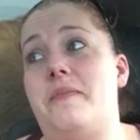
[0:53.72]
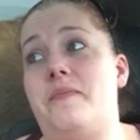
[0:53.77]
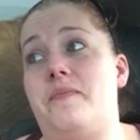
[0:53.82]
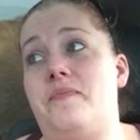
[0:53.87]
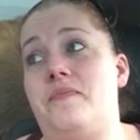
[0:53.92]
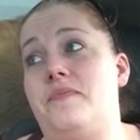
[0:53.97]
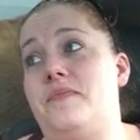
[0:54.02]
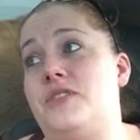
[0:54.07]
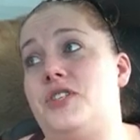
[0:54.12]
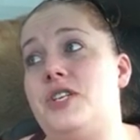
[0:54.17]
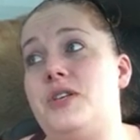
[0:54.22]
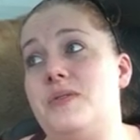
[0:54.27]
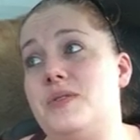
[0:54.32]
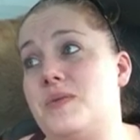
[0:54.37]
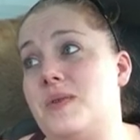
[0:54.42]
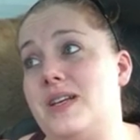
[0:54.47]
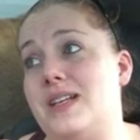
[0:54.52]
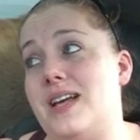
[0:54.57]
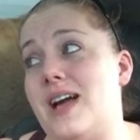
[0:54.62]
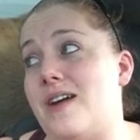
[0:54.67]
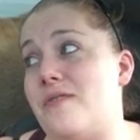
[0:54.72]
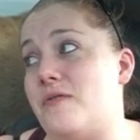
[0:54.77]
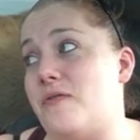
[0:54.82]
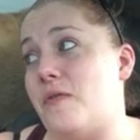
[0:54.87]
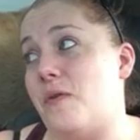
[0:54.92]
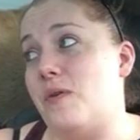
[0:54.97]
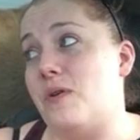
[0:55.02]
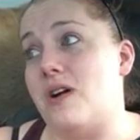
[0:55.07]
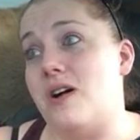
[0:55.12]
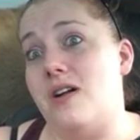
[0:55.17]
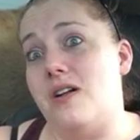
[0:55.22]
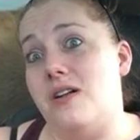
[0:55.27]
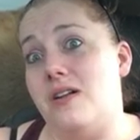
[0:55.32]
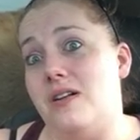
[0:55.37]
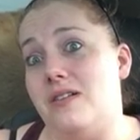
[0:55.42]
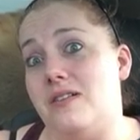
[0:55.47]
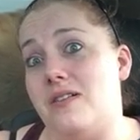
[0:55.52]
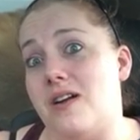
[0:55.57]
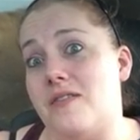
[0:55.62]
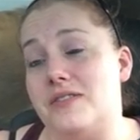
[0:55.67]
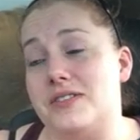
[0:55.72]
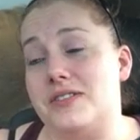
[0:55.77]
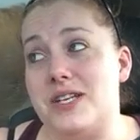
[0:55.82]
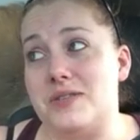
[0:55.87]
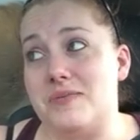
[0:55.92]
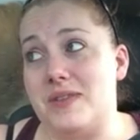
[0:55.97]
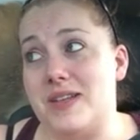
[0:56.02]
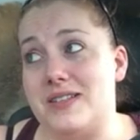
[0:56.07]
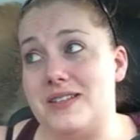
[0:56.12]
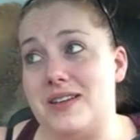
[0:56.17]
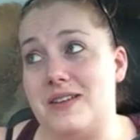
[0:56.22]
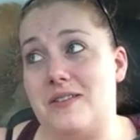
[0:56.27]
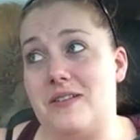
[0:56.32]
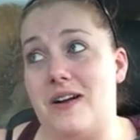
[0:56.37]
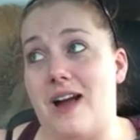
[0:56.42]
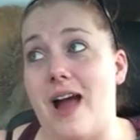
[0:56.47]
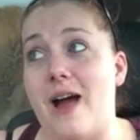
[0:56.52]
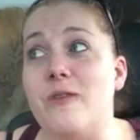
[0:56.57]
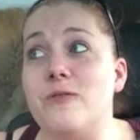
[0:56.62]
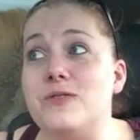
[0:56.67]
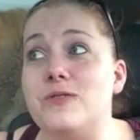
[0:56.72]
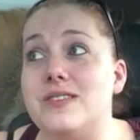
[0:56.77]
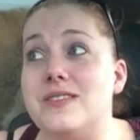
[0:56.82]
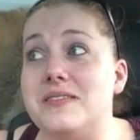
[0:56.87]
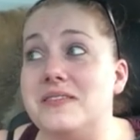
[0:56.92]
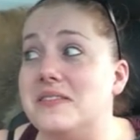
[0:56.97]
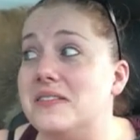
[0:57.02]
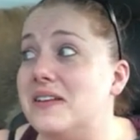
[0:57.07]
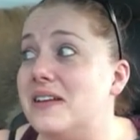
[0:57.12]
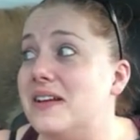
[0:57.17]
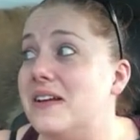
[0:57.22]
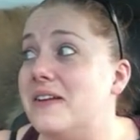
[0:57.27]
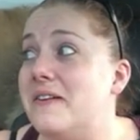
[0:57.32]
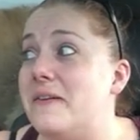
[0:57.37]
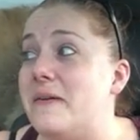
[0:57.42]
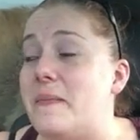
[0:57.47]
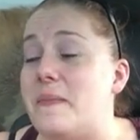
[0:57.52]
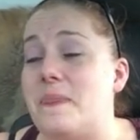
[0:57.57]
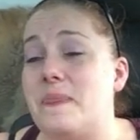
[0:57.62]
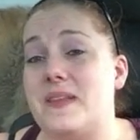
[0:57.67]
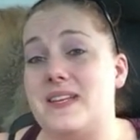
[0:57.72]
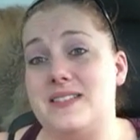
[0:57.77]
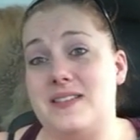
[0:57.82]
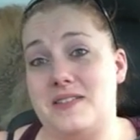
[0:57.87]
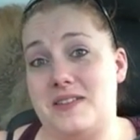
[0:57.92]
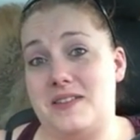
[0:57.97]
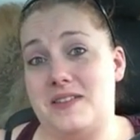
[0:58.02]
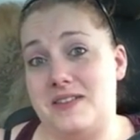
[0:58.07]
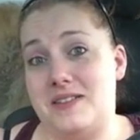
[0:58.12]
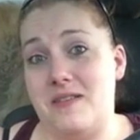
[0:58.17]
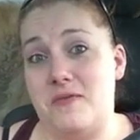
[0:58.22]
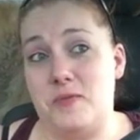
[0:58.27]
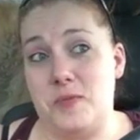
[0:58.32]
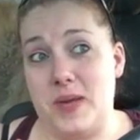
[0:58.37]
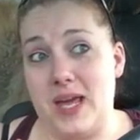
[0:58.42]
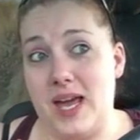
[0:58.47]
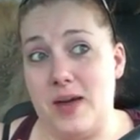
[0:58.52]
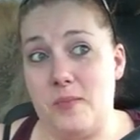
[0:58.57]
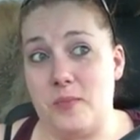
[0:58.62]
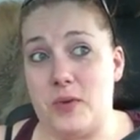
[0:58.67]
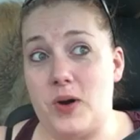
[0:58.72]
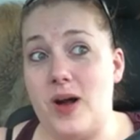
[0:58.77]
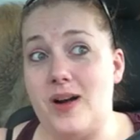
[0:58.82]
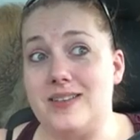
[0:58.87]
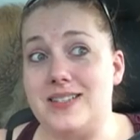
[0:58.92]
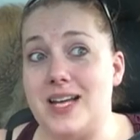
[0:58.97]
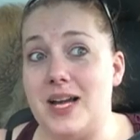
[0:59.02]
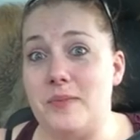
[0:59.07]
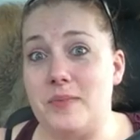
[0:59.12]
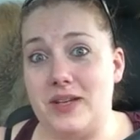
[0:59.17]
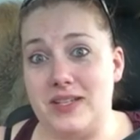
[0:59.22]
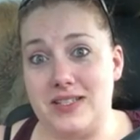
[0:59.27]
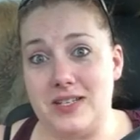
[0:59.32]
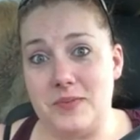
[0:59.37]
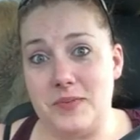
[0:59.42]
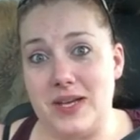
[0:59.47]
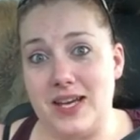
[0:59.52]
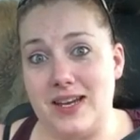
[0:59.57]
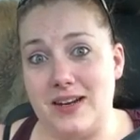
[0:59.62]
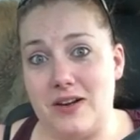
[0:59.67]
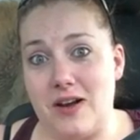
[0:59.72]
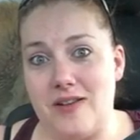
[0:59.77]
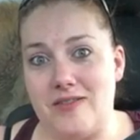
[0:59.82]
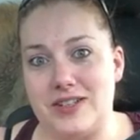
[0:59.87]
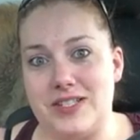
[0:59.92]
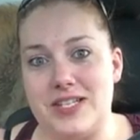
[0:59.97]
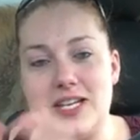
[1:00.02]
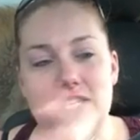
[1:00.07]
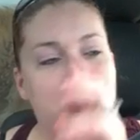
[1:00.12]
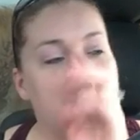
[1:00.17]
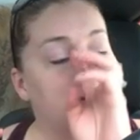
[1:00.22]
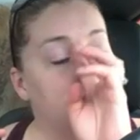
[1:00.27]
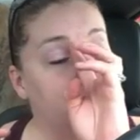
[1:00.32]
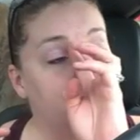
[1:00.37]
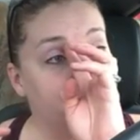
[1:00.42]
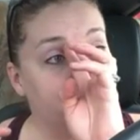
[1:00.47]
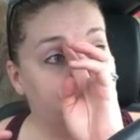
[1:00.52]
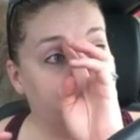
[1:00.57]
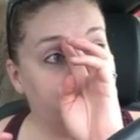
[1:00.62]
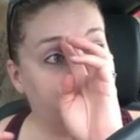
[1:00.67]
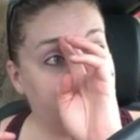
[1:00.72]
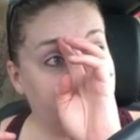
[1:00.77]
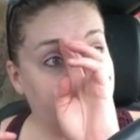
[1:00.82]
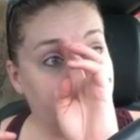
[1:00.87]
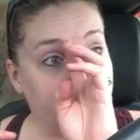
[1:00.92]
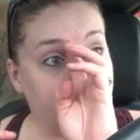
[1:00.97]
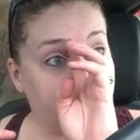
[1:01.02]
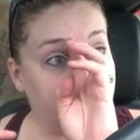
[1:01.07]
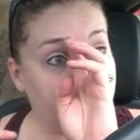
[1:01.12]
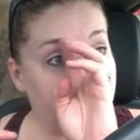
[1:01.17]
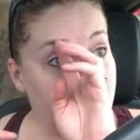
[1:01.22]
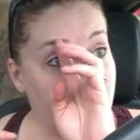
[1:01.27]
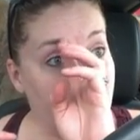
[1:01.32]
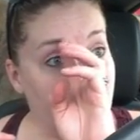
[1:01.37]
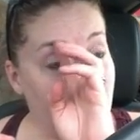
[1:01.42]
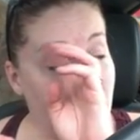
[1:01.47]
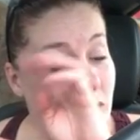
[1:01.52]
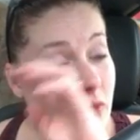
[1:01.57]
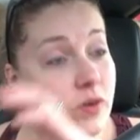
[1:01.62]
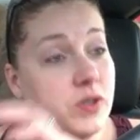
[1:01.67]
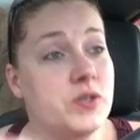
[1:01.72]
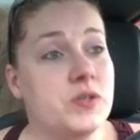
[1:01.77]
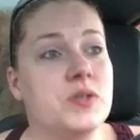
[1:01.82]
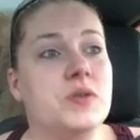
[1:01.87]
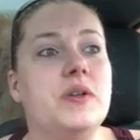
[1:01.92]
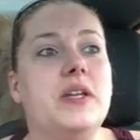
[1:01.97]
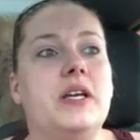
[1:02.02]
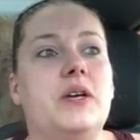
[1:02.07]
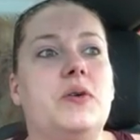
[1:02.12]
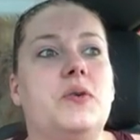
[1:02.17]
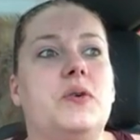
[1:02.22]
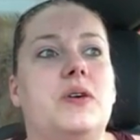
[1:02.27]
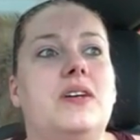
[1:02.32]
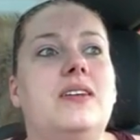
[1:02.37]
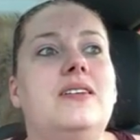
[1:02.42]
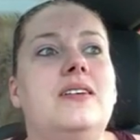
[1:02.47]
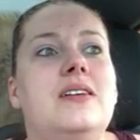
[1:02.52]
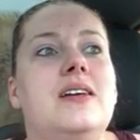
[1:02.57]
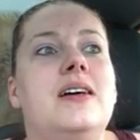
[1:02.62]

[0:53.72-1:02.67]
She was willing to have a phone call conversation with us at her house because it's like 7 p.m. Prague time by the time we had a conversation, which was really cool.